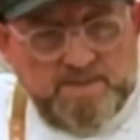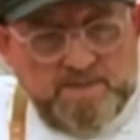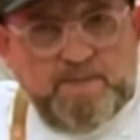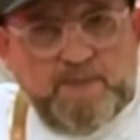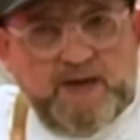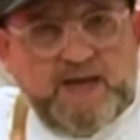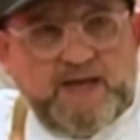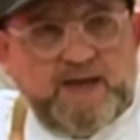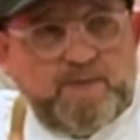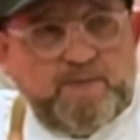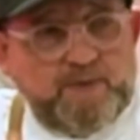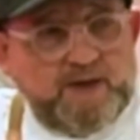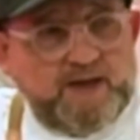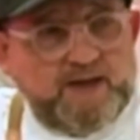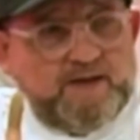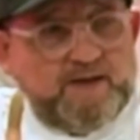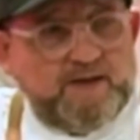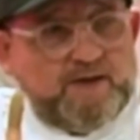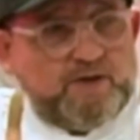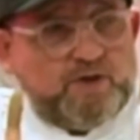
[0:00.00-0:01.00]
Making
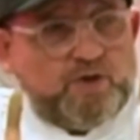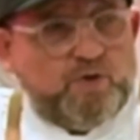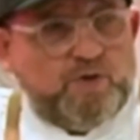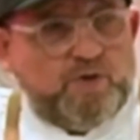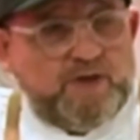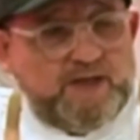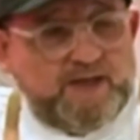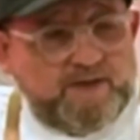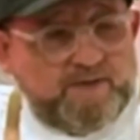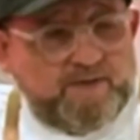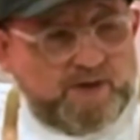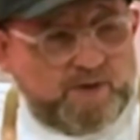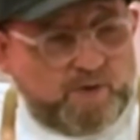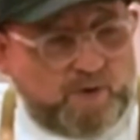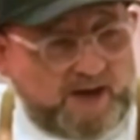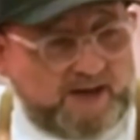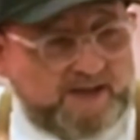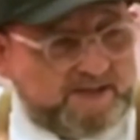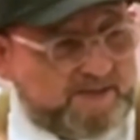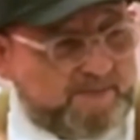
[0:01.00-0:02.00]
bread truly
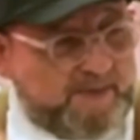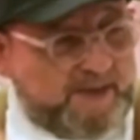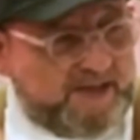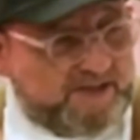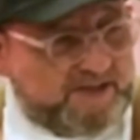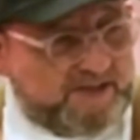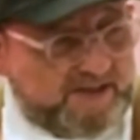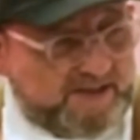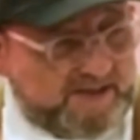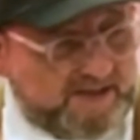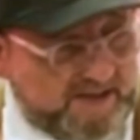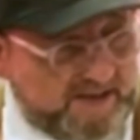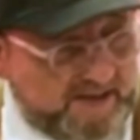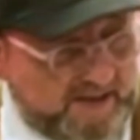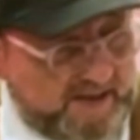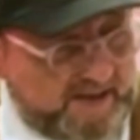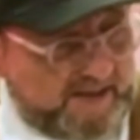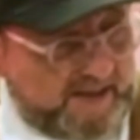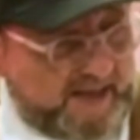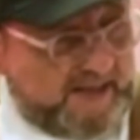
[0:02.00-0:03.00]
requires patience.
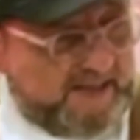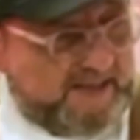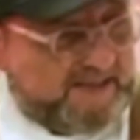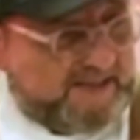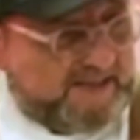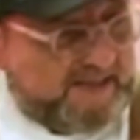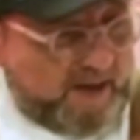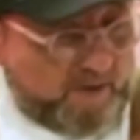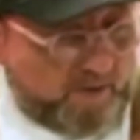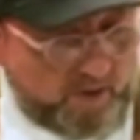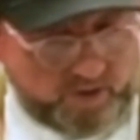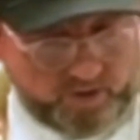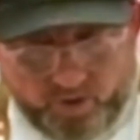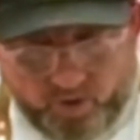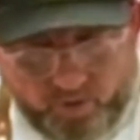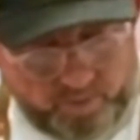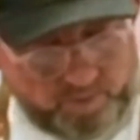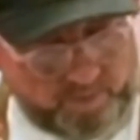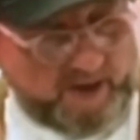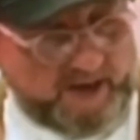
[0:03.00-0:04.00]
That is
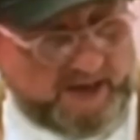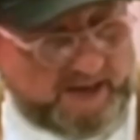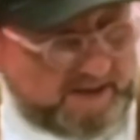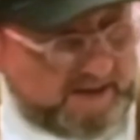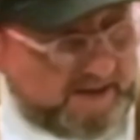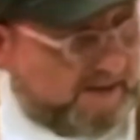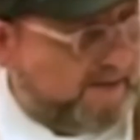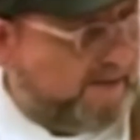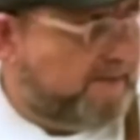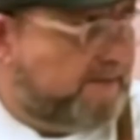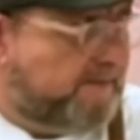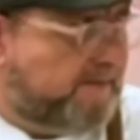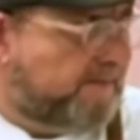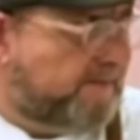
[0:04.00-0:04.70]
sourdough bread.